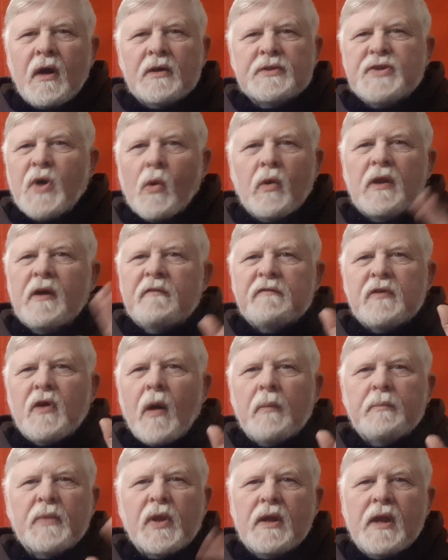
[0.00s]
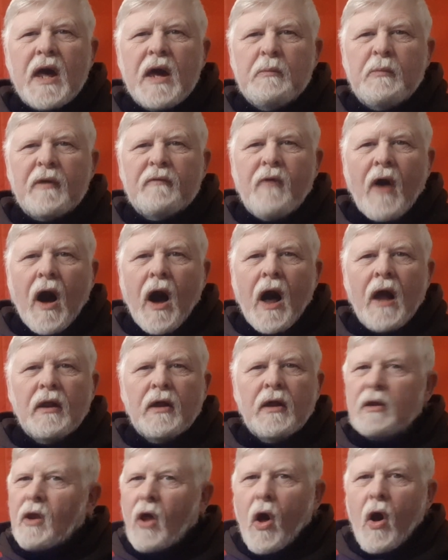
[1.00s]
So lift up the name of
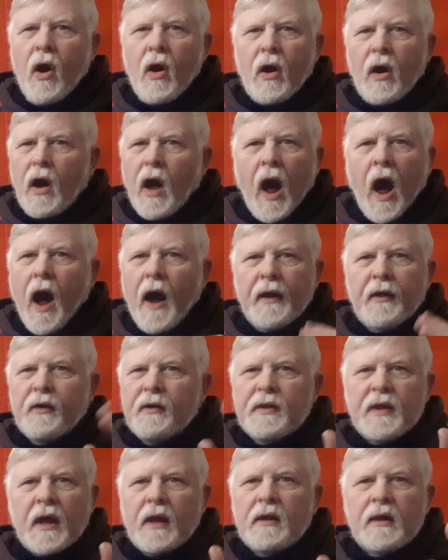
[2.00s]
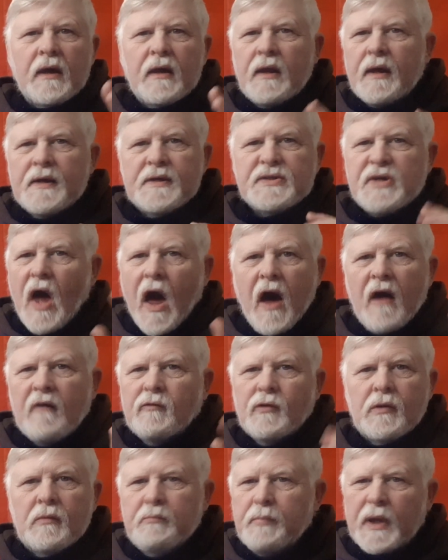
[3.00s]
Allah higher than it has
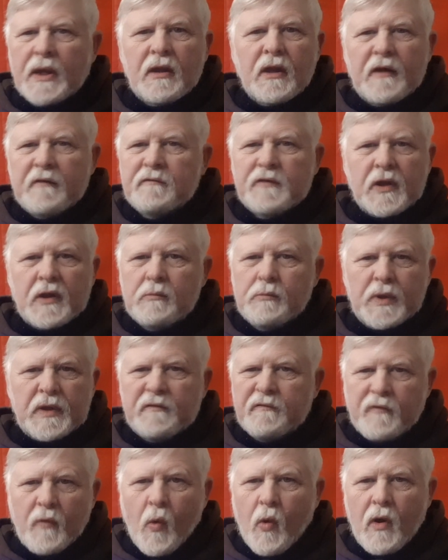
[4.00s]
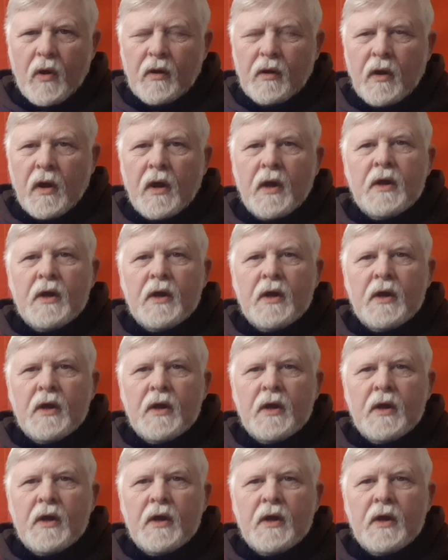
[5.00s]
ever been lifted before.